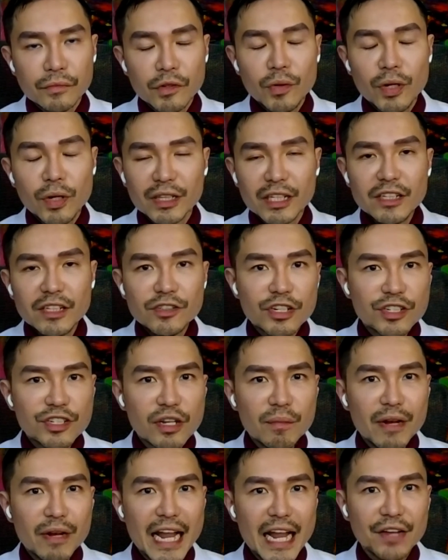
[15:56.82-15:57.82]
these are some
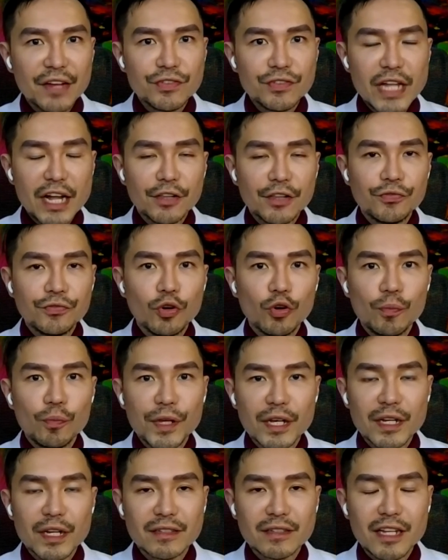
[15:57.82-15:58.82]
lifestyle
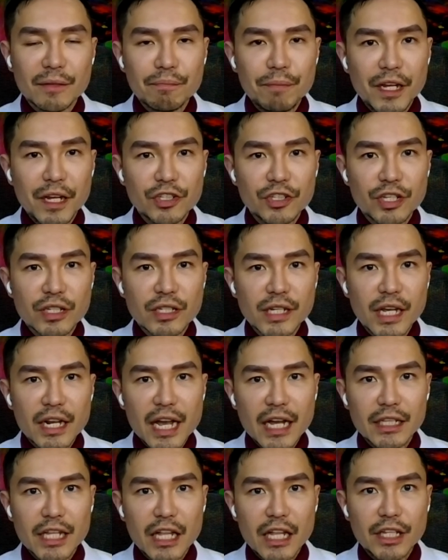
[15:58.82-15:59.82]
phobias that patients can
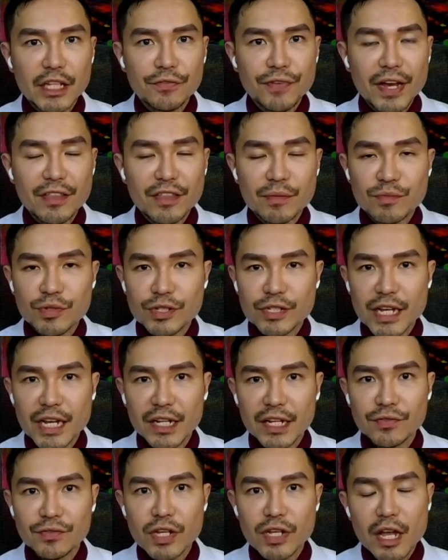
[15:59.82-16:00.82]
identify
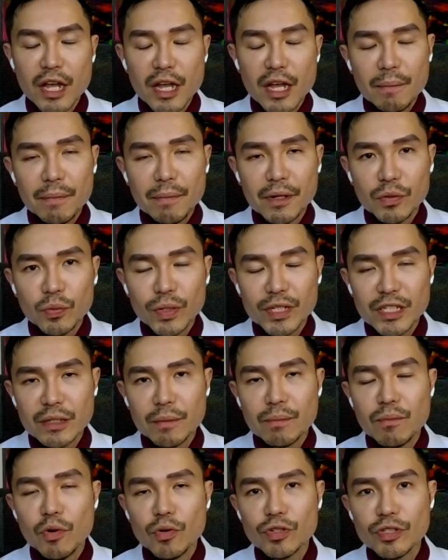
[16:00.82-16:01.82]
themselves. But what's
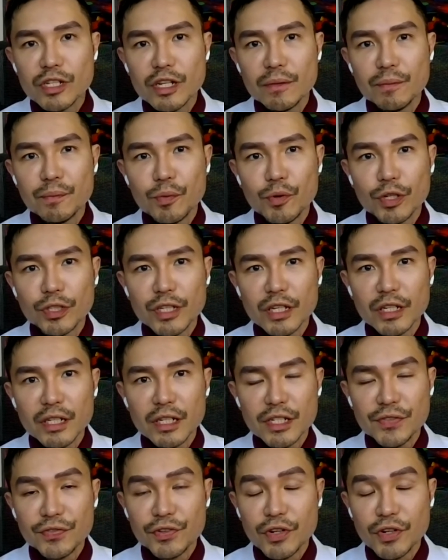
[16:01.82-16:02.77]
most important is